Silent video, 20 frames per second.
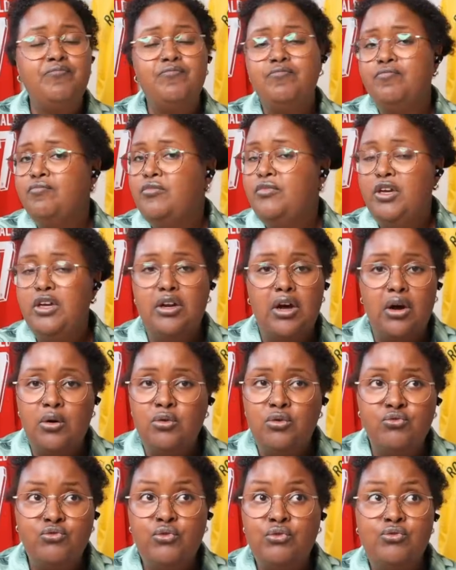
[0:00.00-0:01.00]
you know,
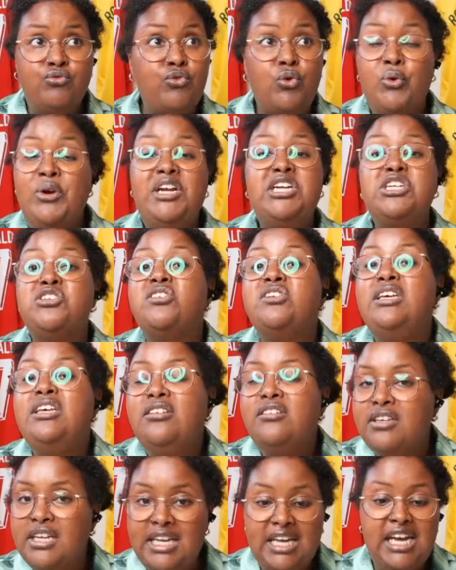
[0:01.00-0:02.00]
for each
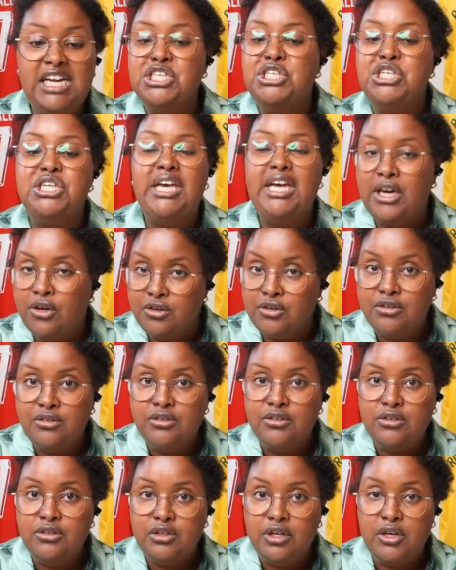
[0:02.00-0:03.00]
season, each year.
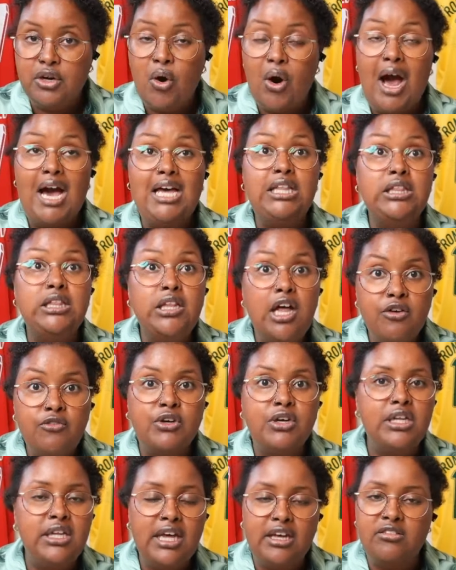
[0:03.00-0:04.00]
You know, I love
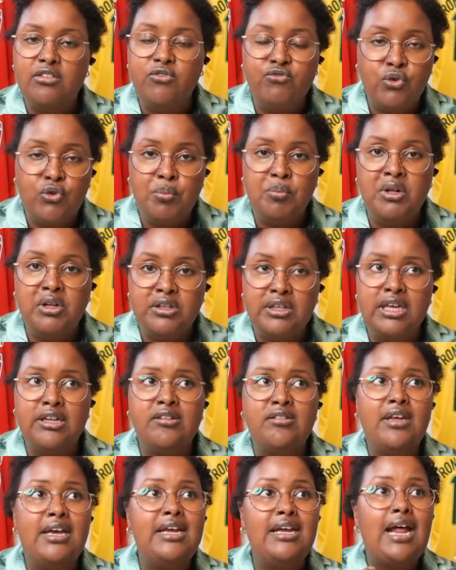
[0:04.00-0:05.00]
collecting football kits,
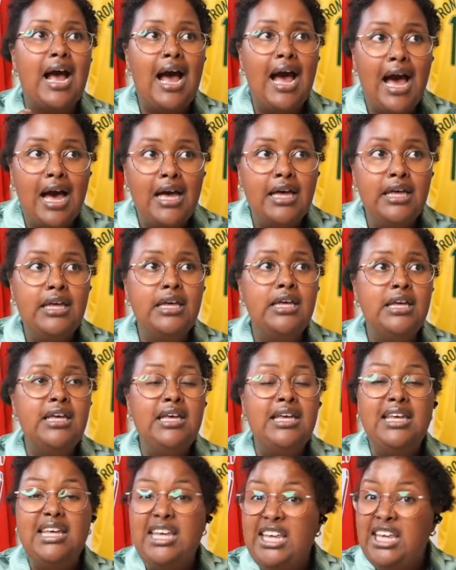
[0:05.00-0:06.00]
and I
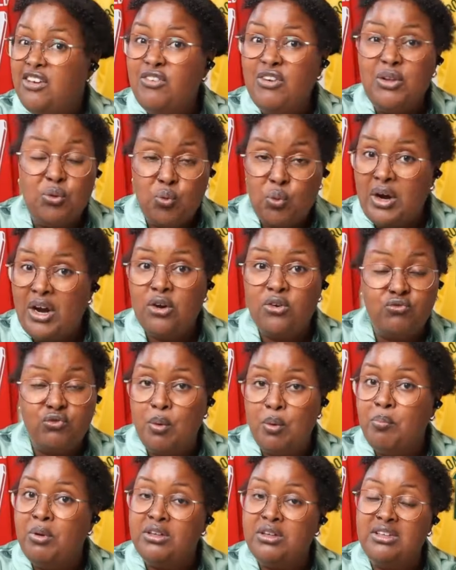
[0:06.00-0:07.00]
even wear
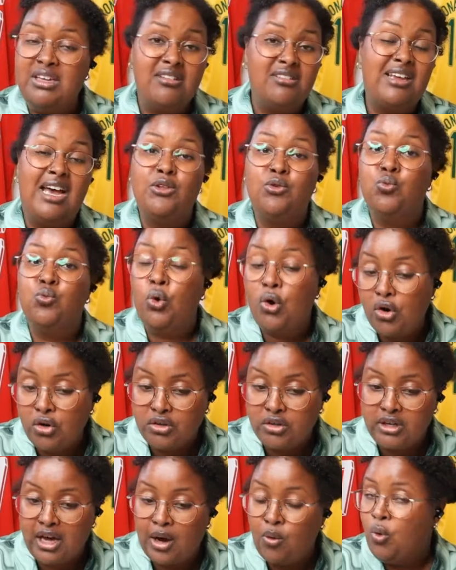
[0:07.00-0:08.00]
football kits at work.
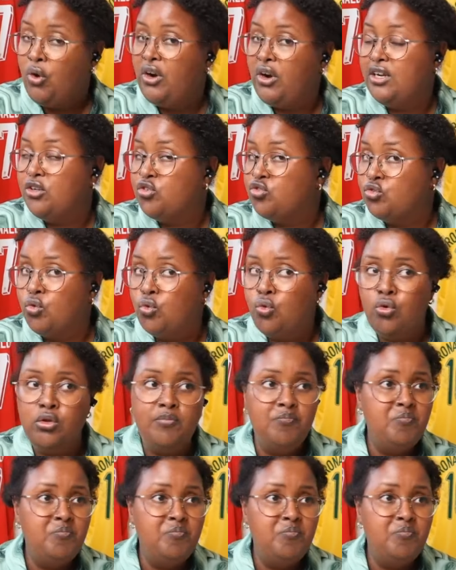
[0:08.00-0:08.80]
I work at a school.